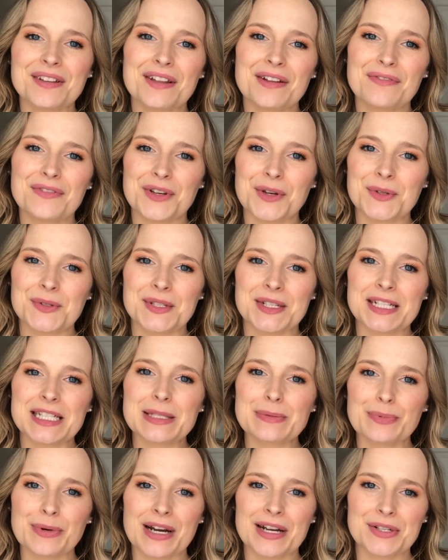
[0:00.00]
love using
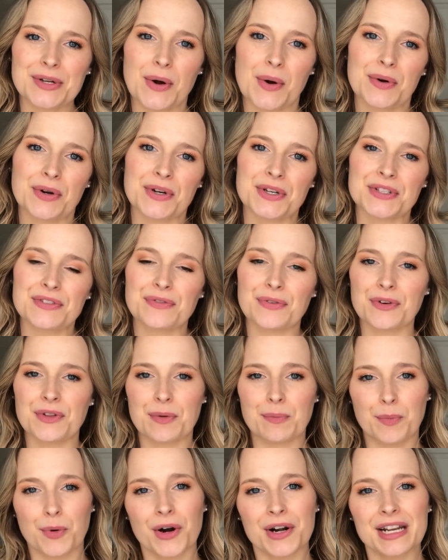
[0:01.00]
spray toners for
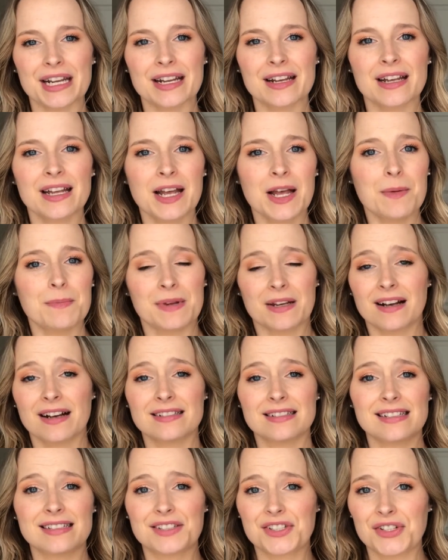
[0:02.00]
the morning
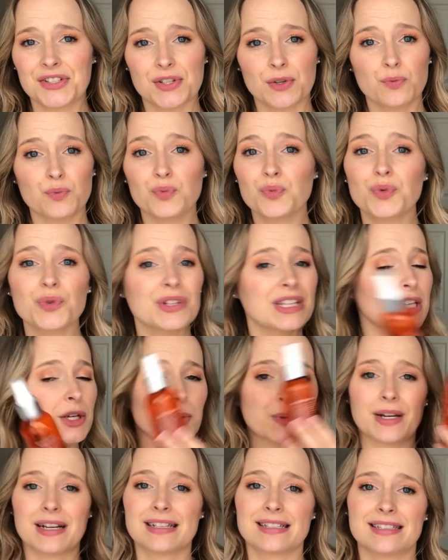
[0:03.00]
because it's just a really
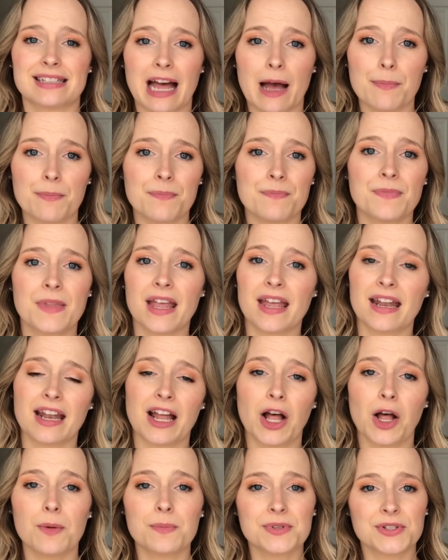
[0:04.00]
quick step. It
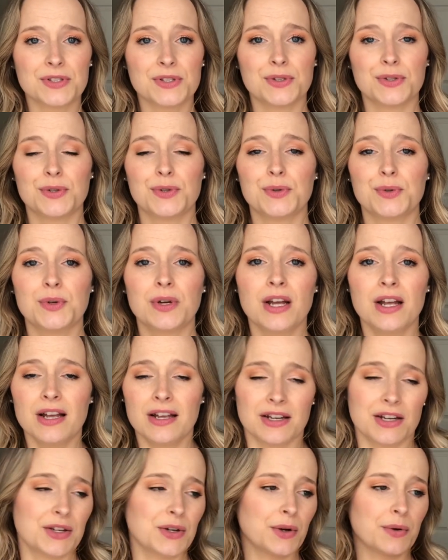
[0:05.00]
helps to,
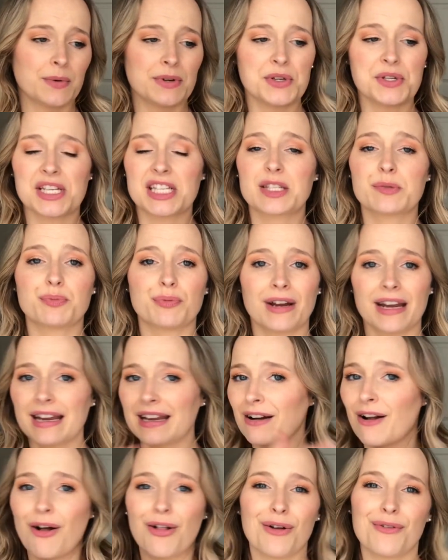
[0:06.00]
you know, when you just spray
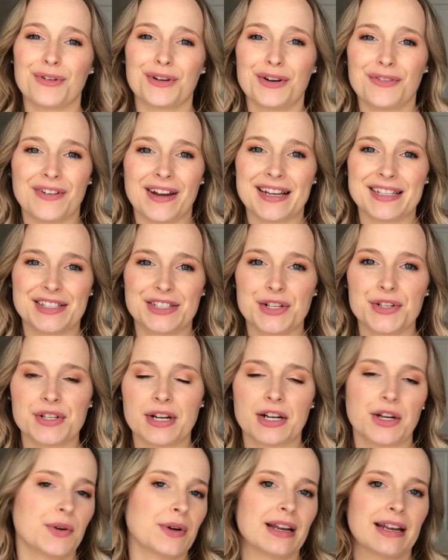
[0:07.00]
it all over your face and you're
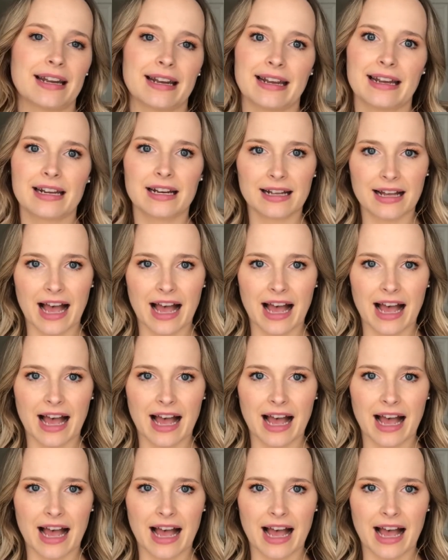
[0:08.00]
done, you don't need to get a